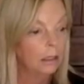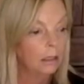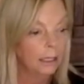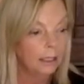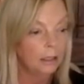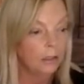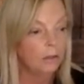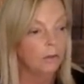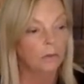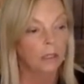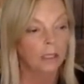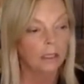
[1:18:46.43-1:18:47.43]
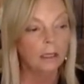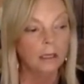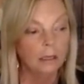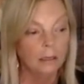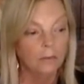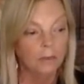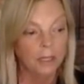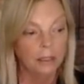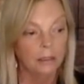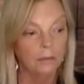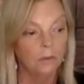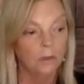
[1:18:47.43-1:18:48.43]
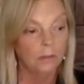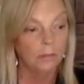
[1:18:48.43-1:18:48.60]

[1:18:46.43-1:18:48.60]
Thank you, Linda. Thank you very